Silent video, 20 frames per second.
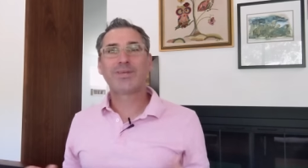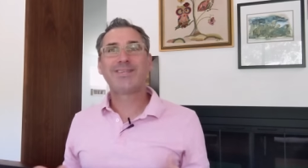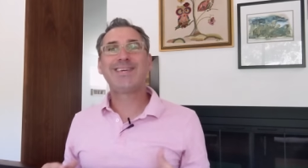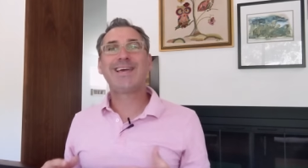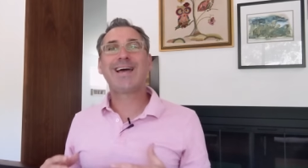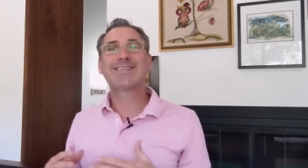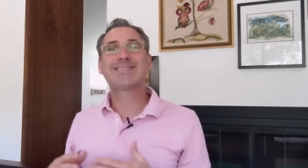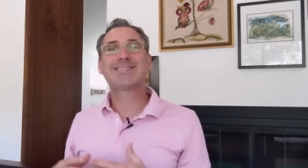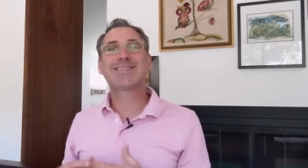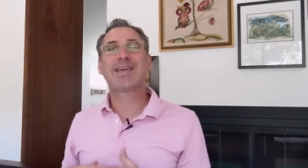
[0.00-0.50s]
Well,
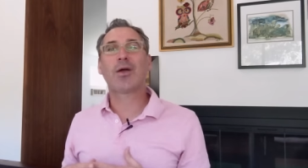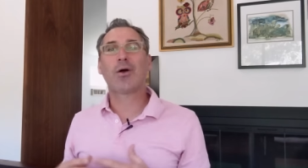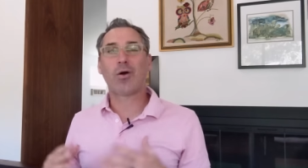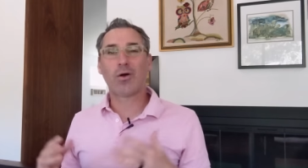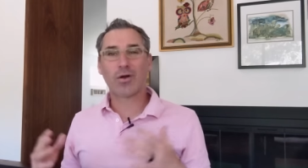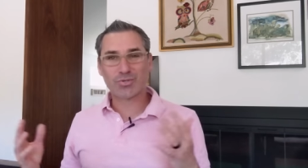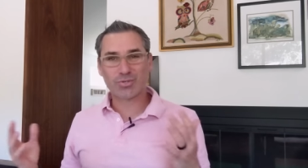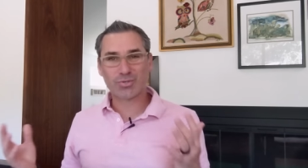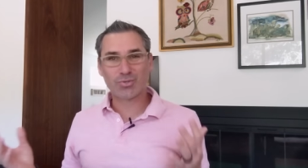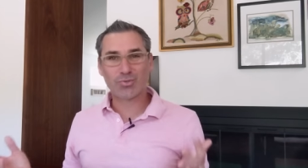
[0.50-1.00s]
yes, they
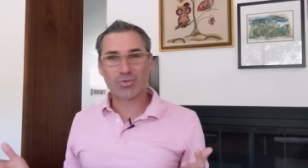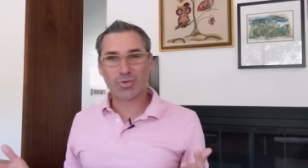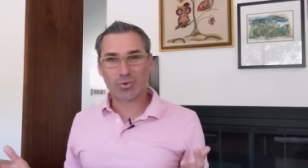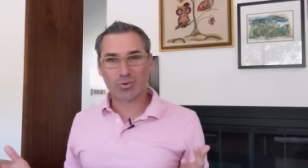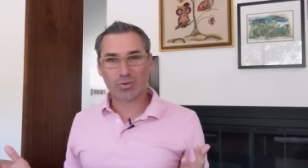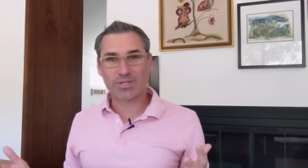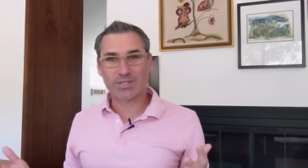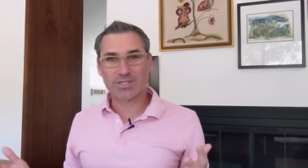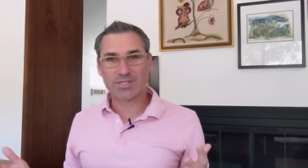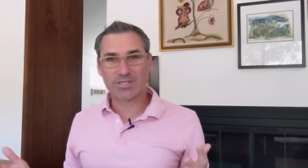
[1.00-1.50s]
are two
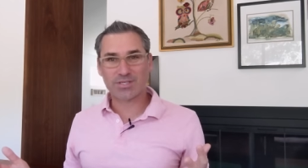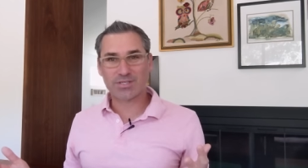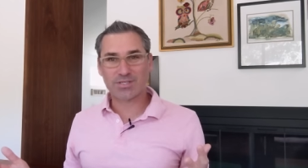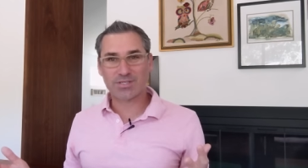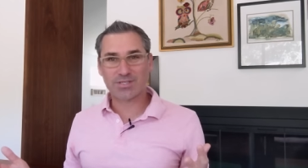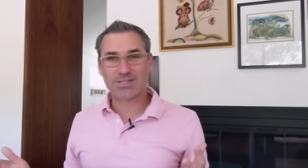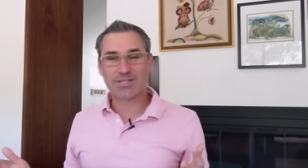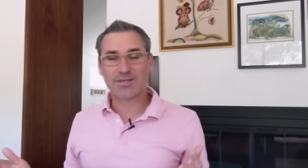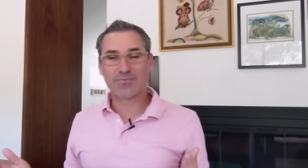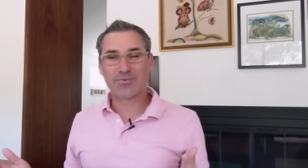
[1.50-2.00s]
totally
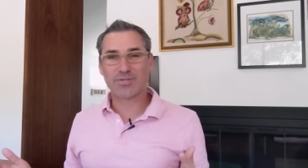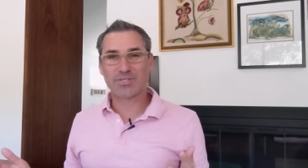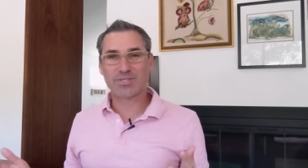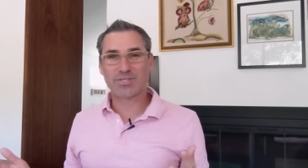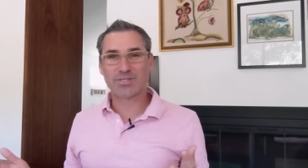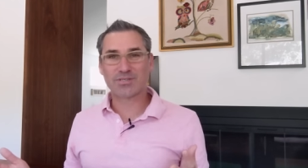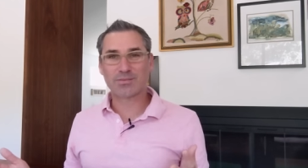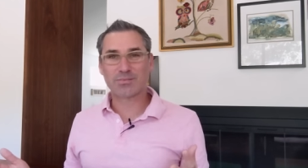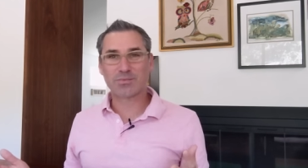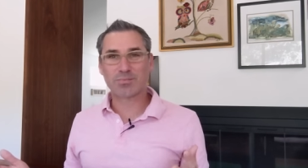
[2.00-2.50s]
different
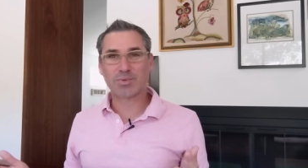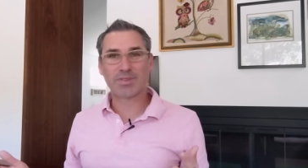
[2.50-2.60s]
systems,